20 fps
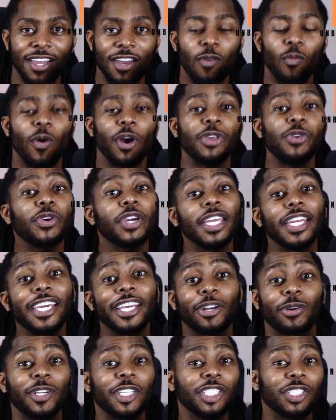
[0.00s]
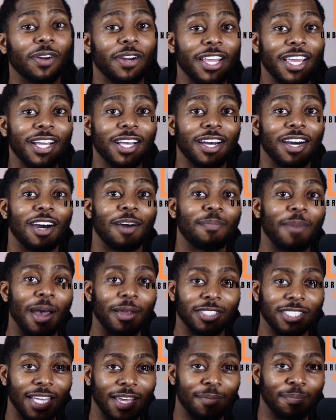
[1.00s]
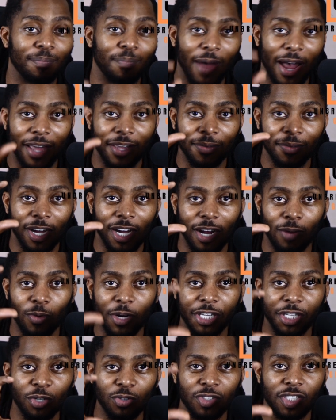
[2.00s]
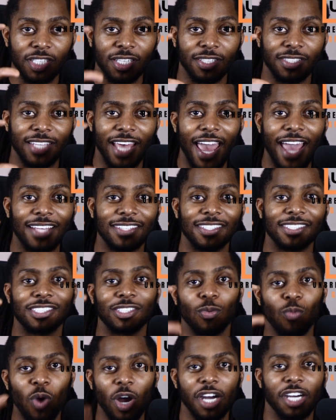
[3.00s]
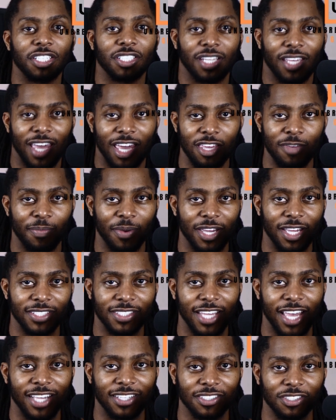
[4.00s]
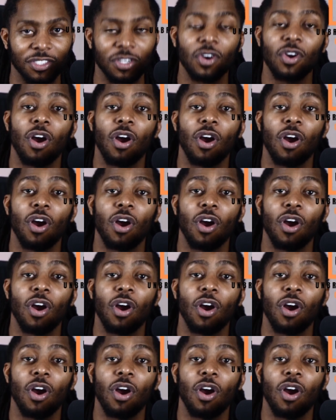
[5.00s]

Well, you can increase your income by reducing the taxes to 100K you pay in taxes,